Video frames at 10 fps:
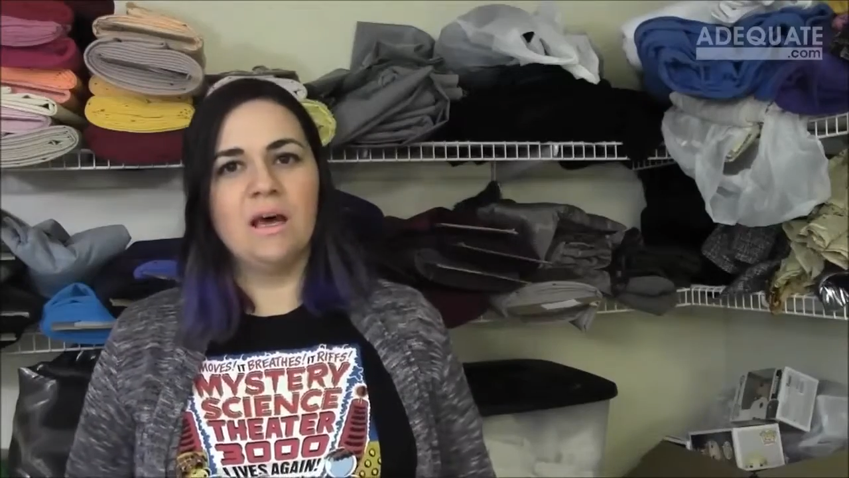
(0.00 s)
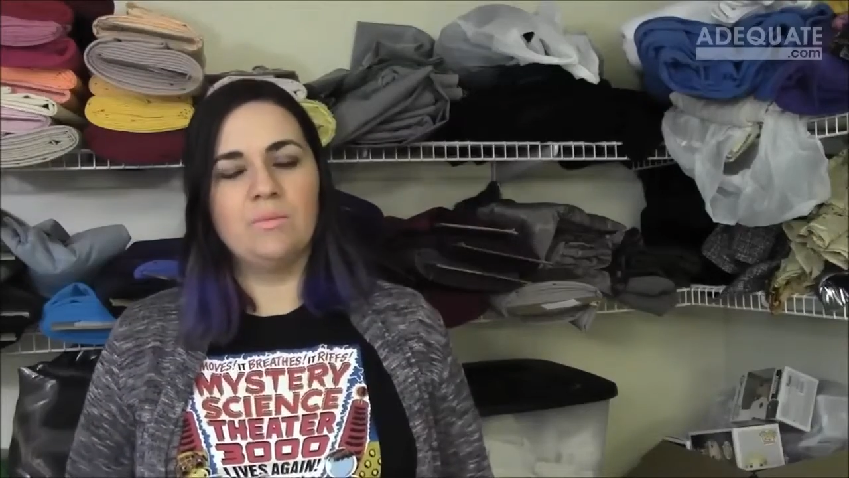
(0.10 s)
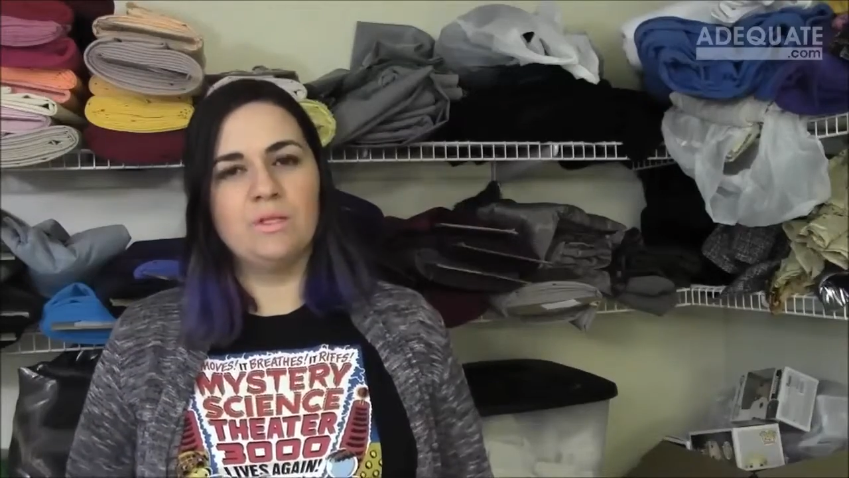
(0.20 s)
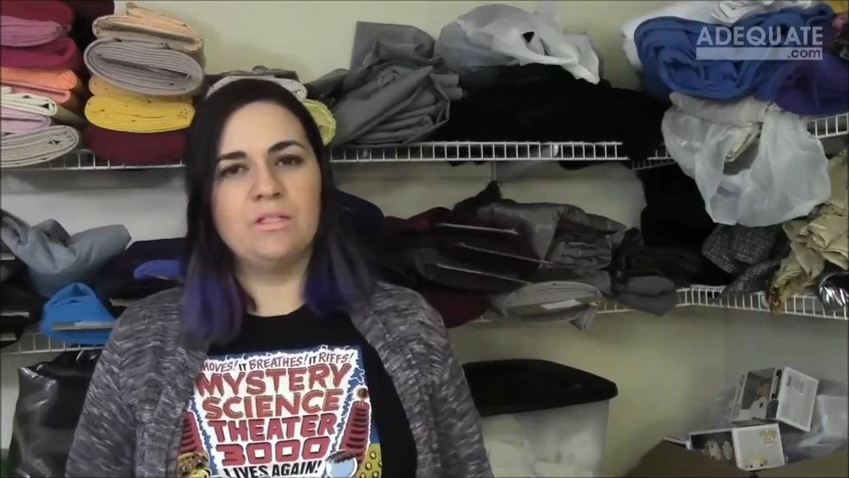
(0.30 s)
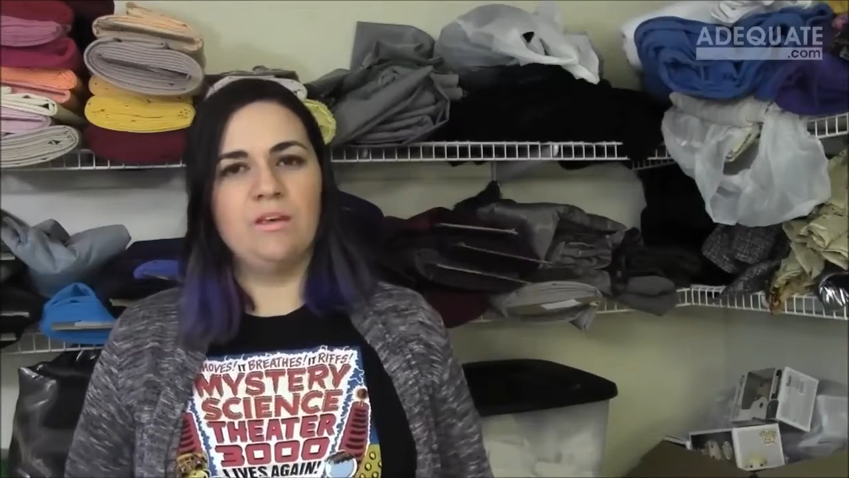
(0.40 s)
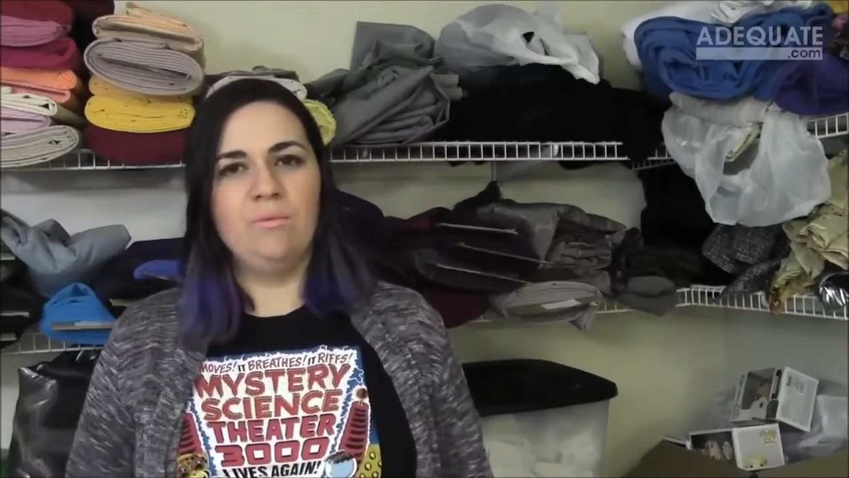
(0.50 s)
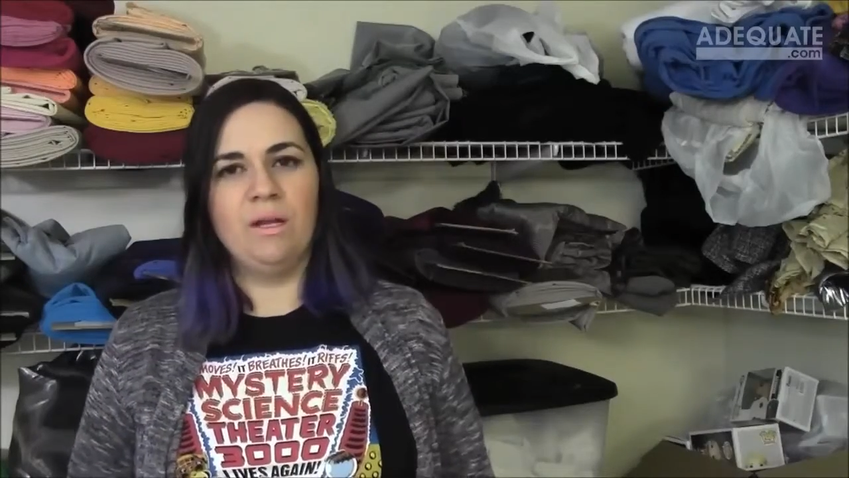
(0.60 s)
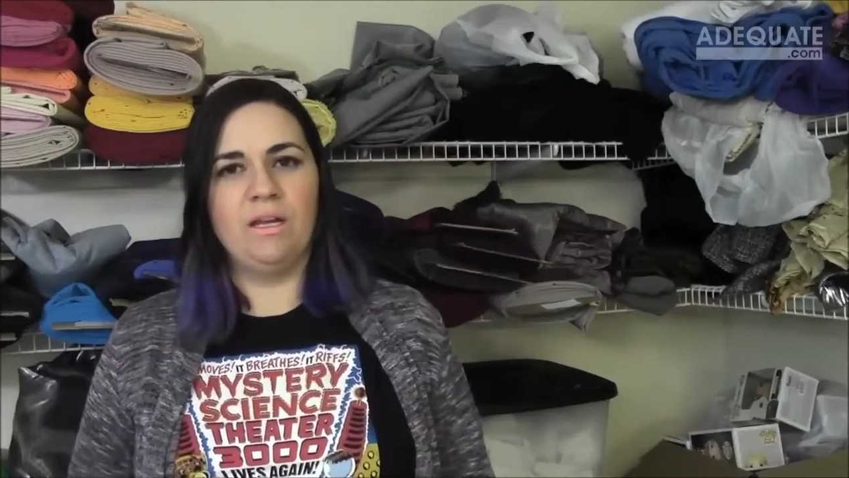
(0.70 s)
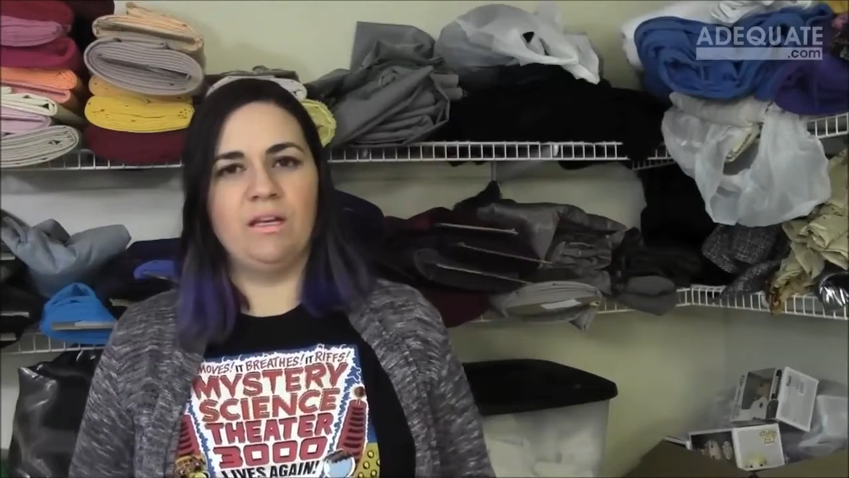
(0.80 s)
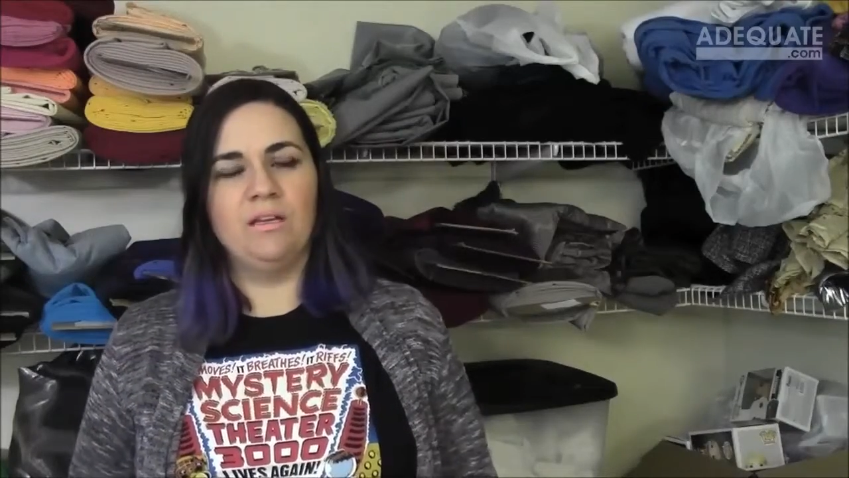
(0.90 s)
helps you save
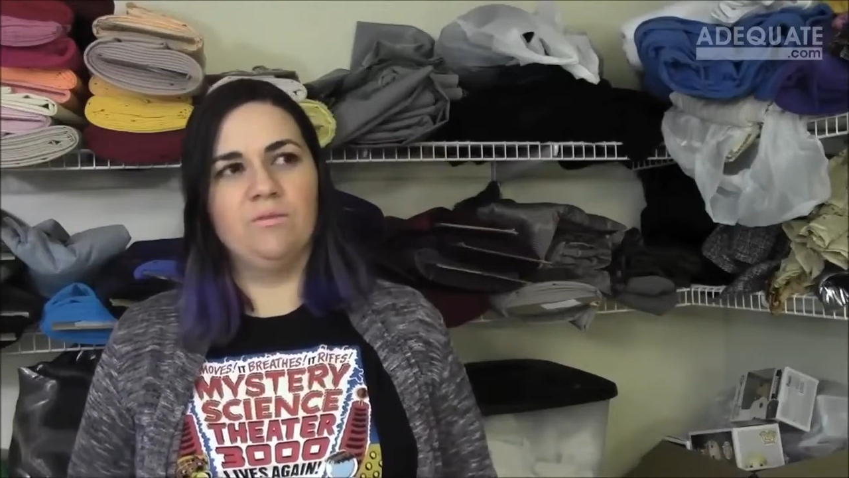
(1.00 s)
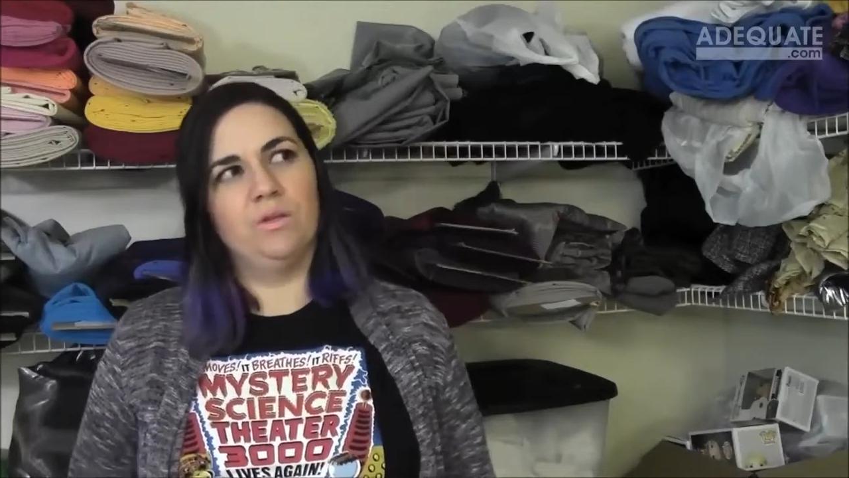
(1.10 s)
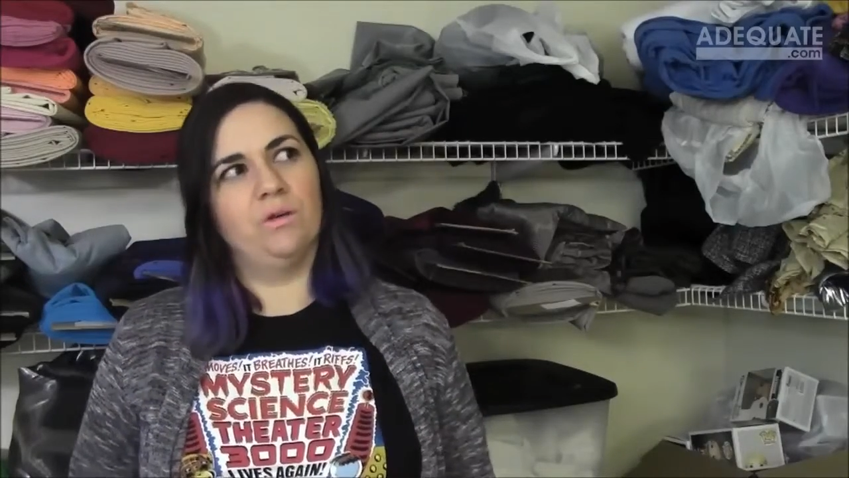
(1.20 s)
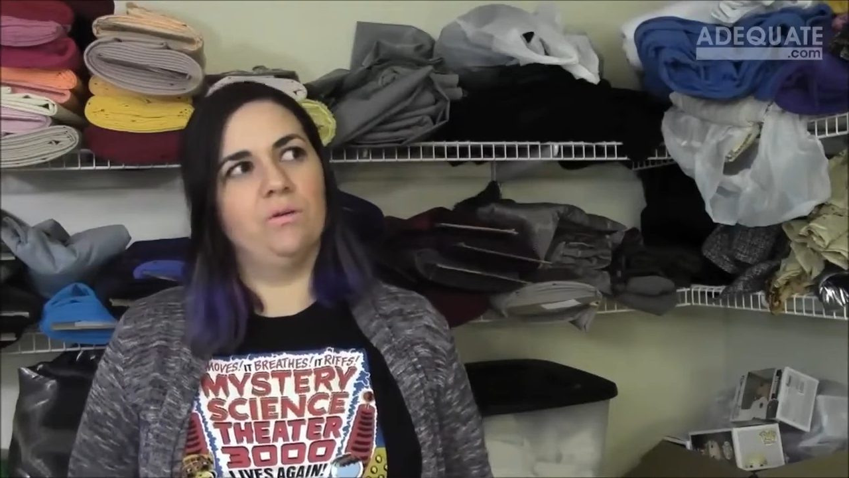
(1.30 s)
money, even though